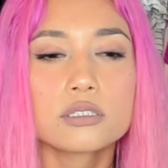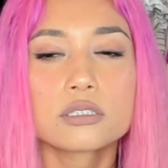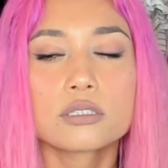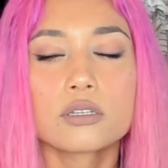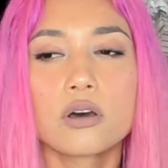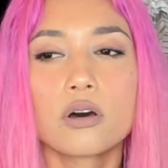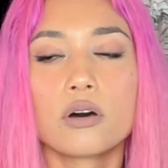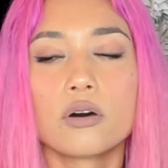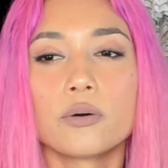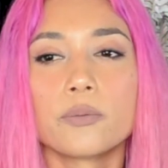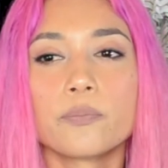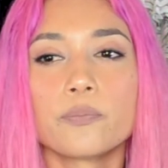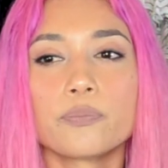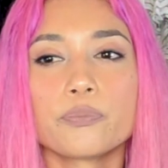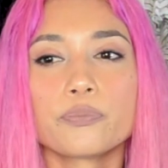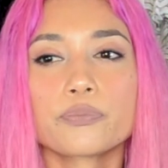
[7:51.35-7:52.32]

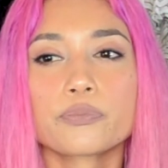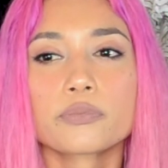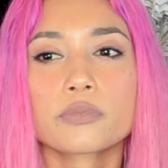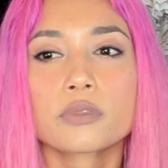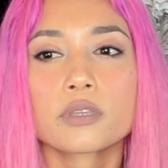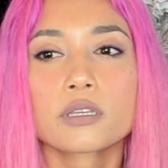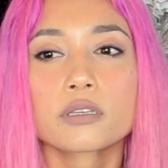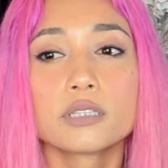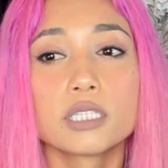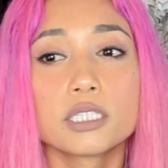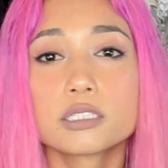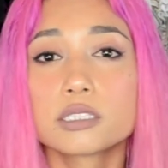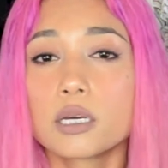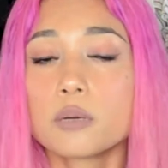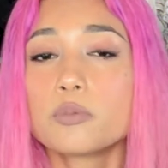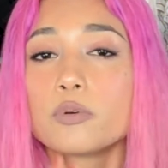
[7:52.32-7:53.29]
So the
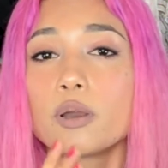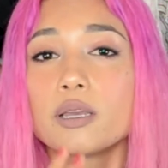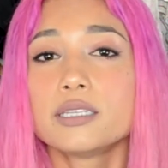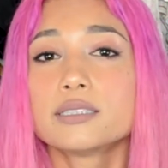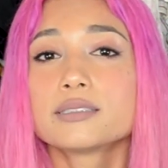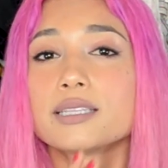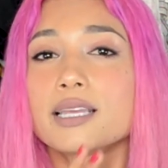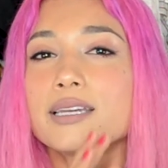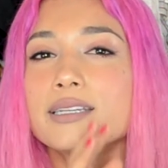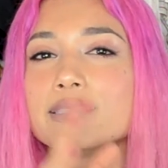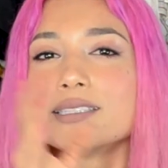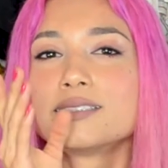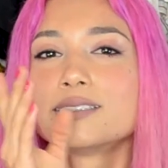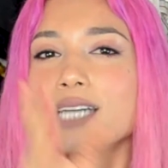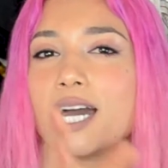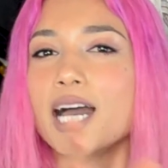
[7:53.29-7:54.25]
subway is like
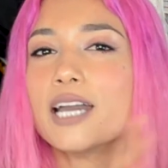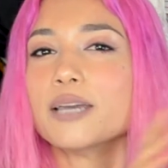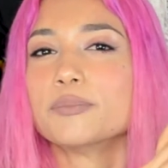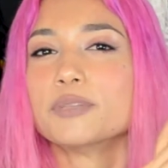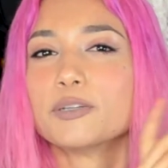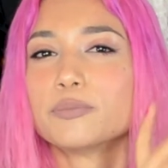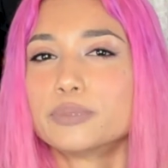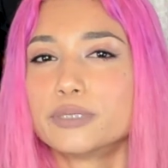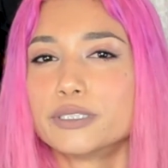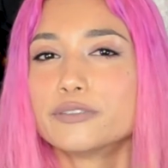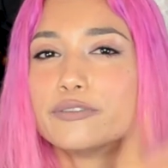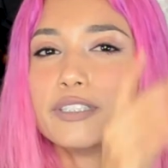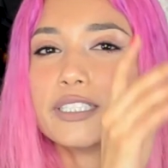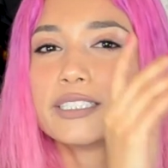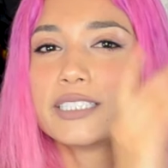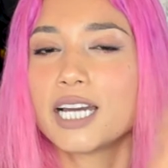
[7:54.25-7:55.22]
the
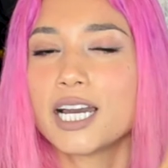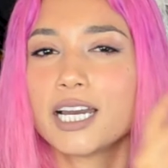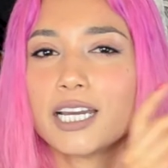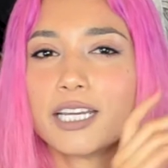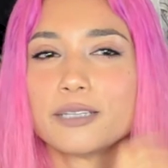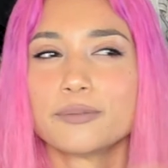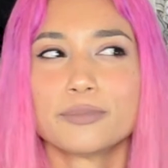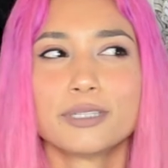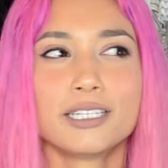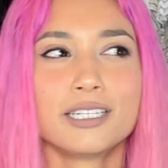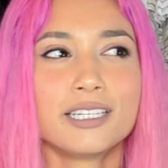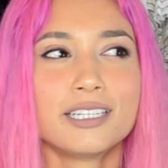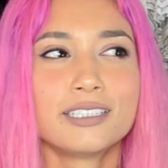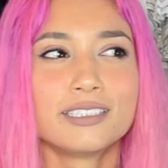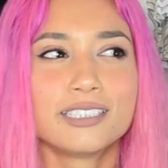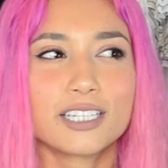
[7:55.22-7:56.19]
perfect time.
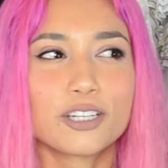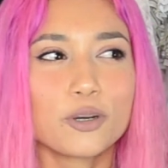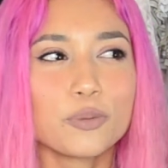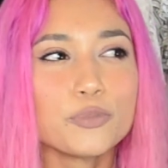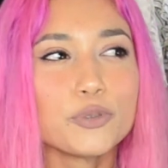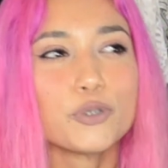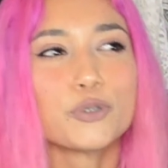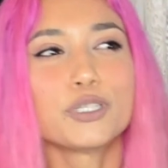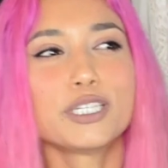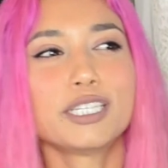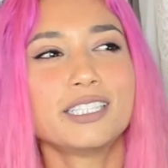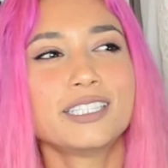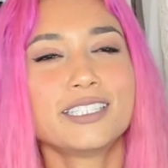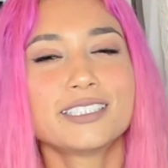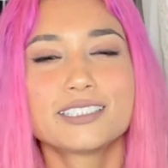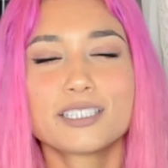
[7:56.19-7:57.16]
The
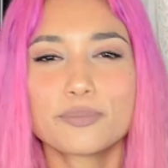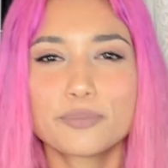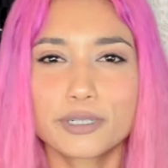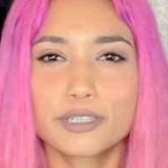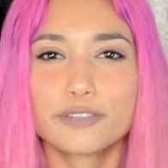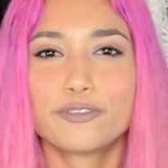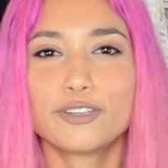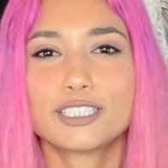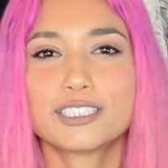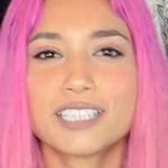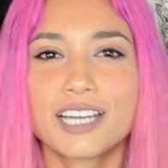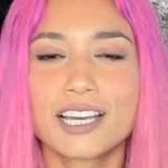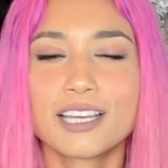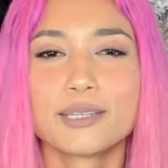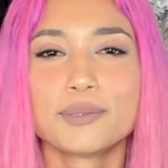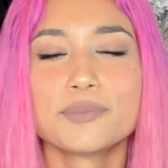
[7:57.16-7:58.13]
commuting is the perfect
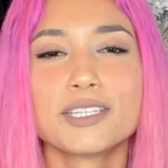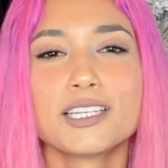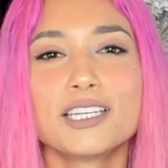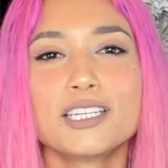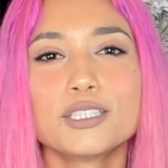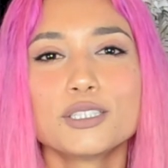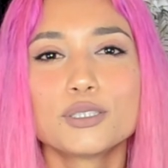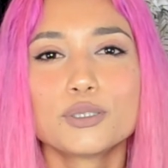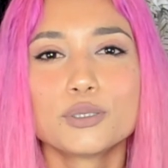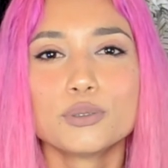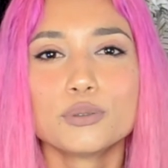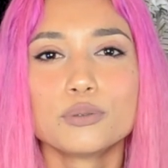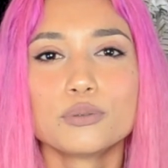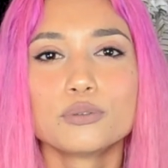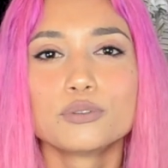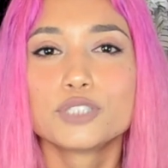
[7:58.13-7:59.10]
time
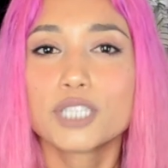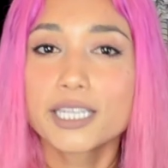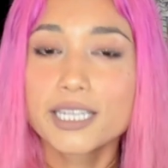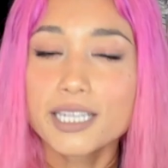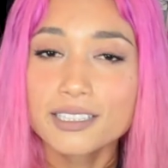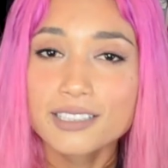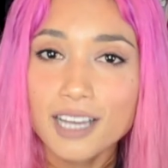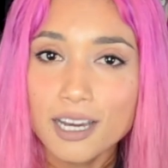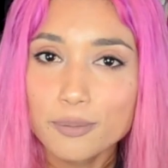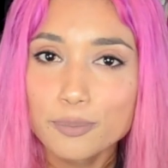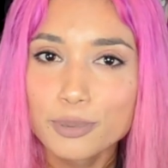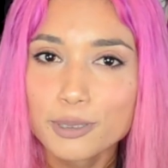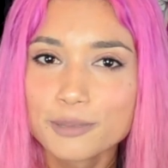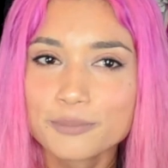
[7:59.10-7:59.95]
to take a nap,